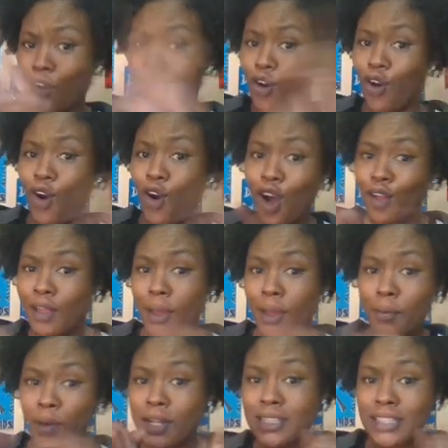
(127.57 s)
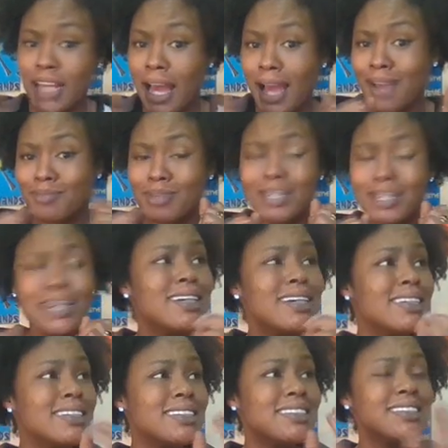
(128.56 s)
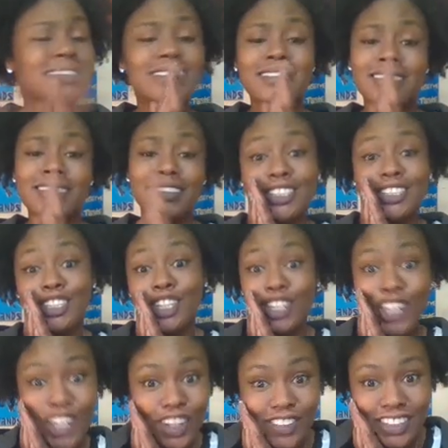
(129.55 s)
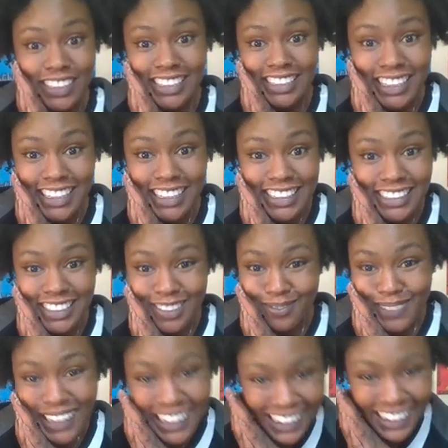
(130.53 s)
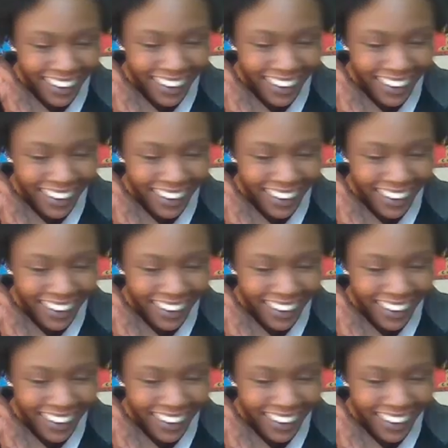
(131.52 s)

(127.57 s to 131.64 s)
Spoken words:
all at one time because your girl is late as can be.